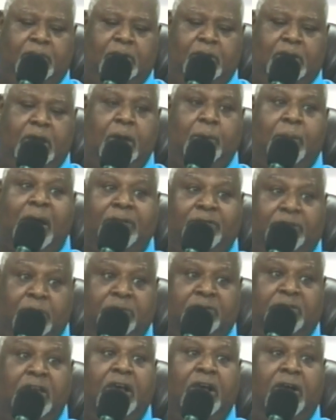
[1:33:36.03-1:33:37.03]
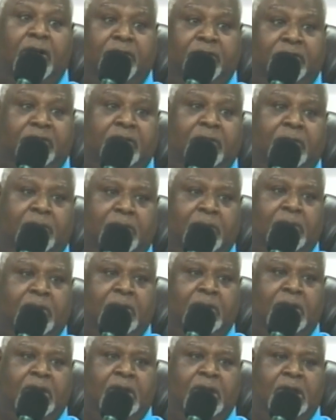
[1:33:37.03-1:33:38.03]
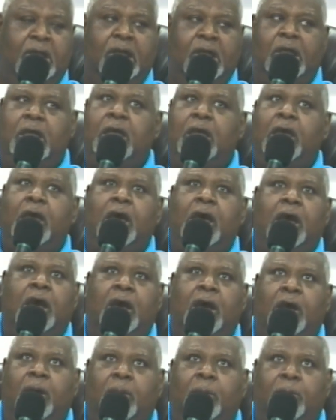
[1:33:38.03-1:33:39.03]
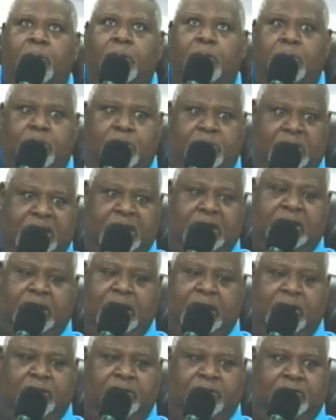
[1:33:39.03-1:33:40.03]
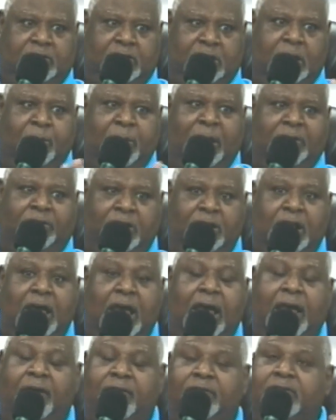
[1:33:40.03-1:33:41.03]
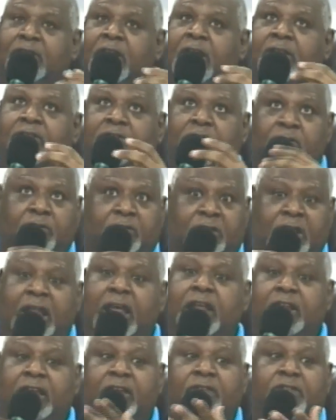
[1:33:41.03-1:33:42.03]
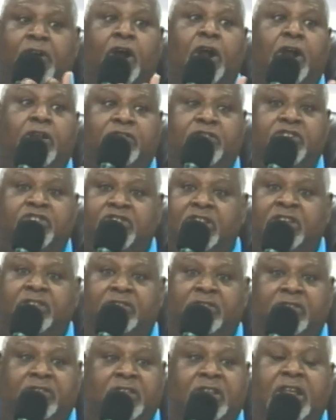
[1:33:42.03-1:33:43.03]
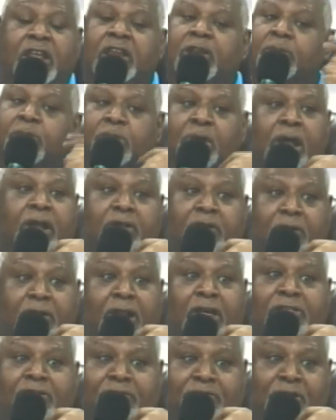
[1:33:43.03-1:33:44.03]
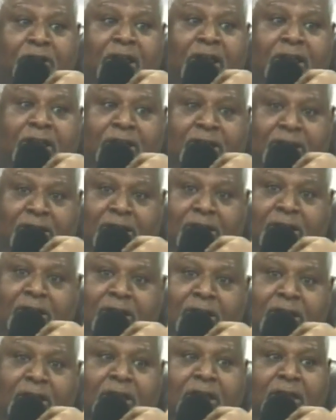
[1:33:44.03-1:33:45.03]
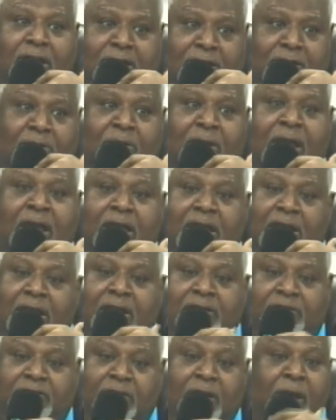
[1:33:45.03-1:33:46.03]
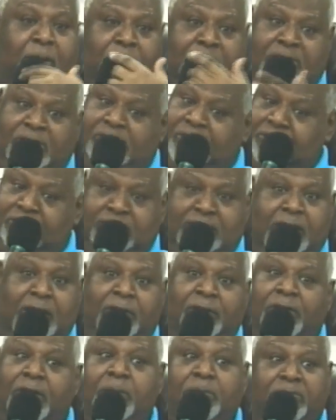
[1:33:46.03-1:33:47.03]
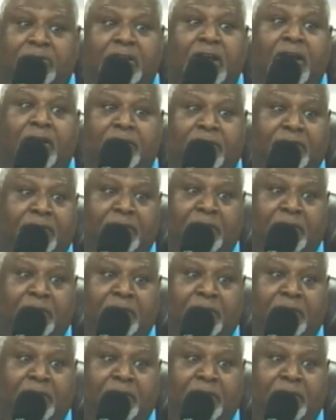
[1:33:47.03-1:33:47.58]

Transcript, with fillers: about themselves, um, details about their lives, and so then they give their hearts to Jesus, and they bring another friend, right? And so I would tell them stuff,